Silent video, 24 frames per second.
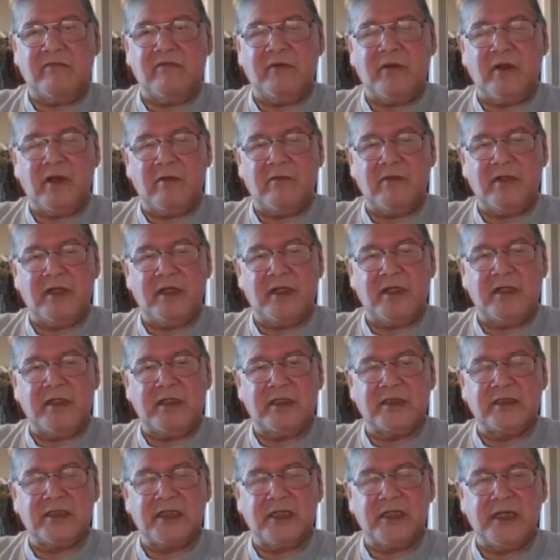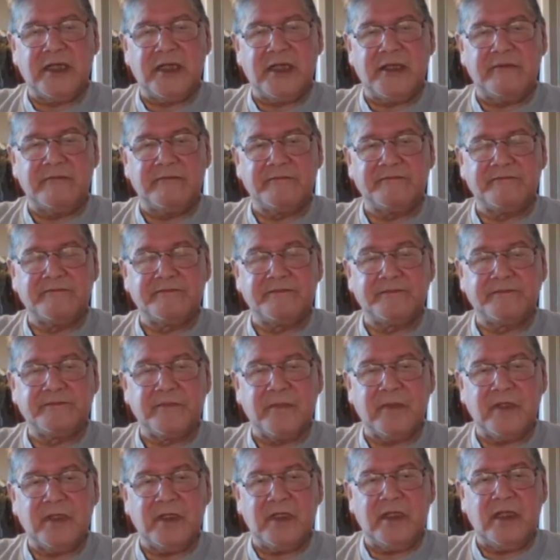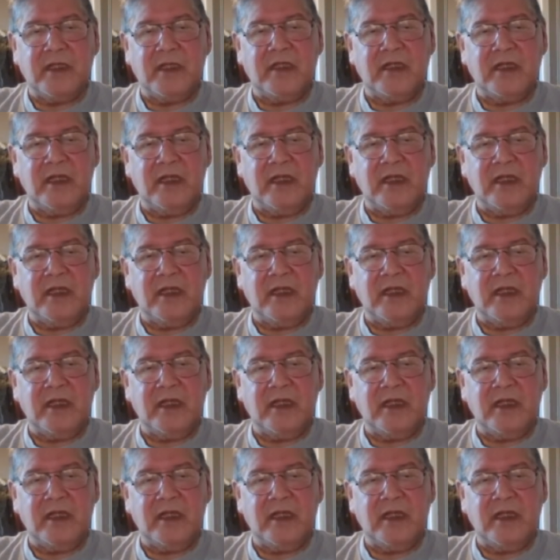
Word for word: phenomena in the sky. And the